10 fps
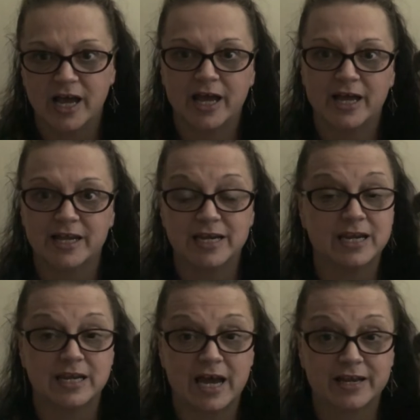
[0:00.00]
and
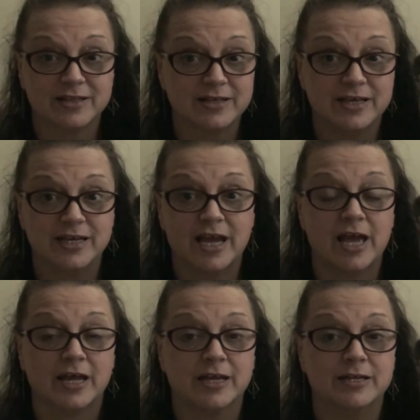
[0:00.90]
Natalie
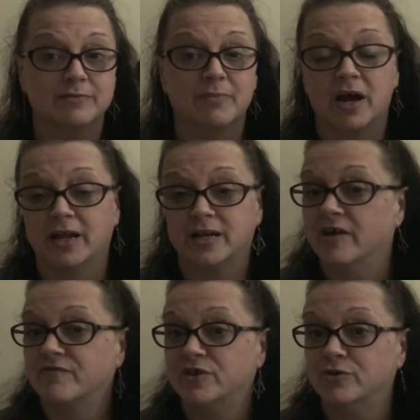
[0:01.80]
and my
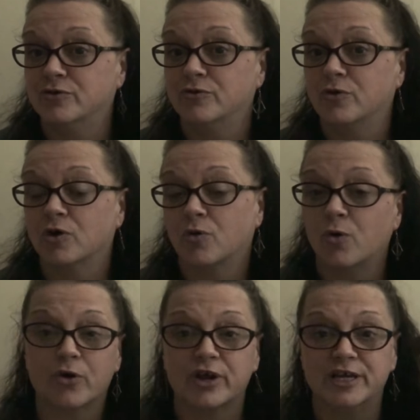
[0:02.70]
nephew
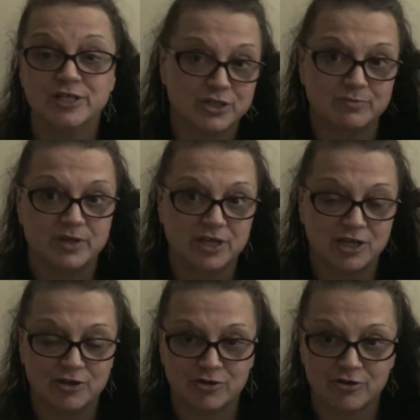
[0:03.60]
Corey should be
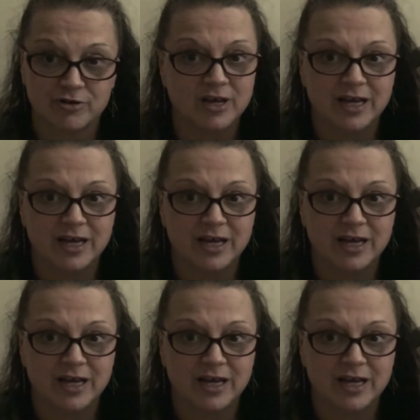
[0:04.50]
here